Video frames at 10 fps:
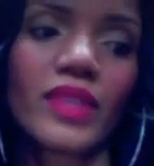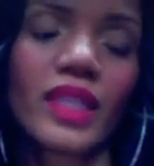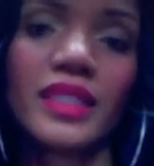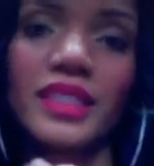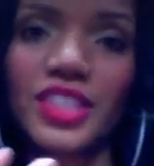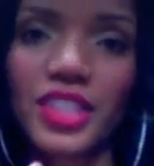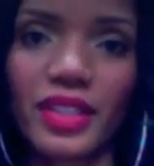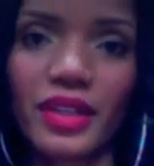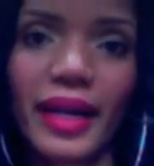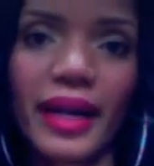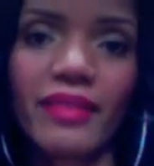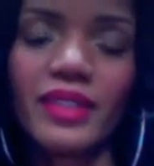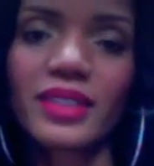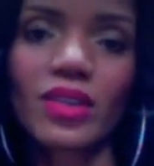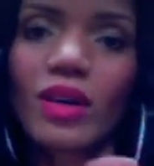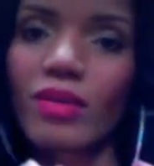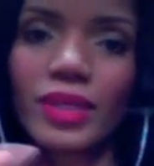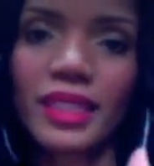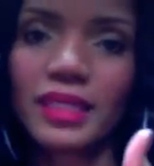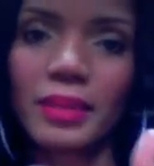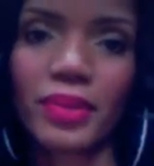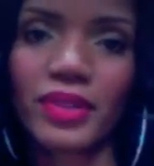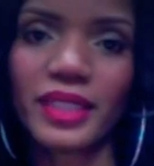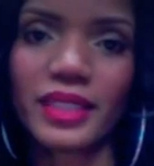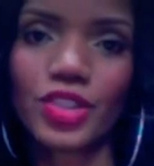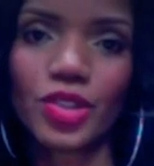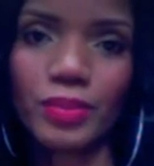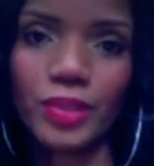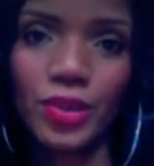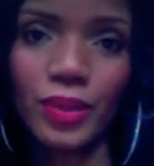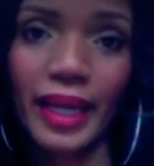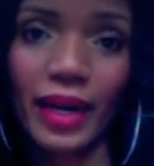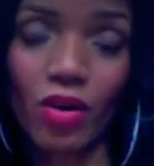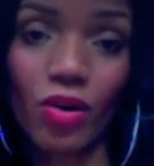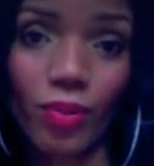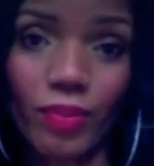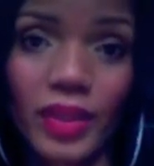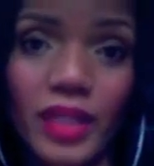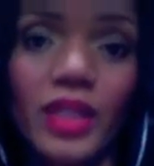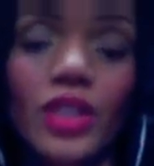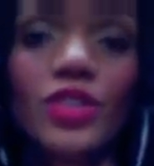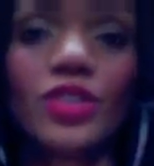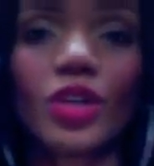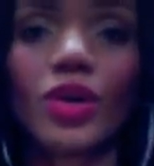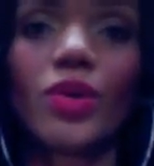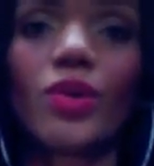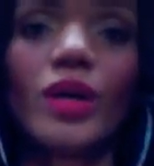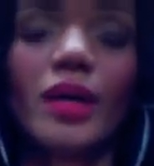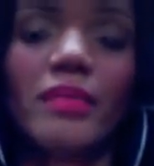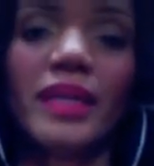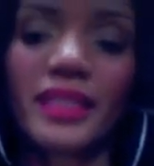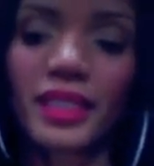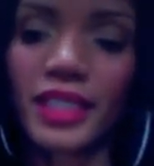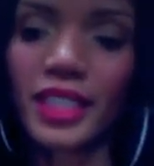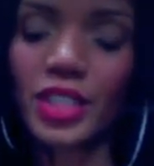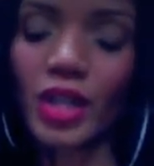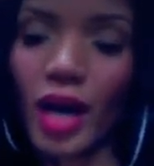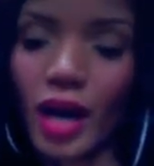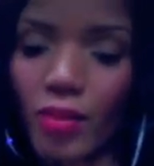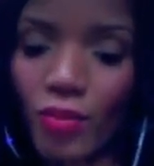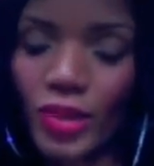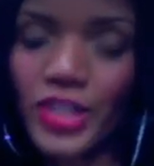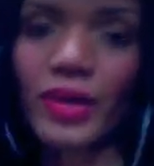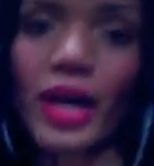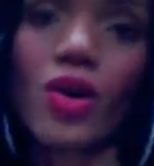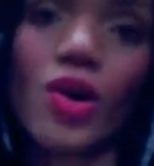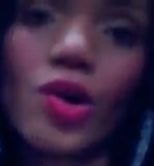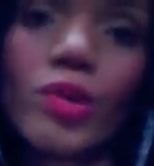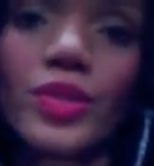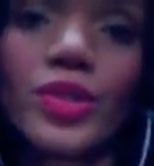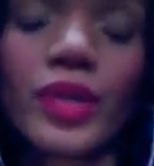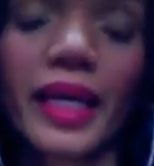condition their hair. These are all really simple things that you could be doing at home. So basically, when you're at home, you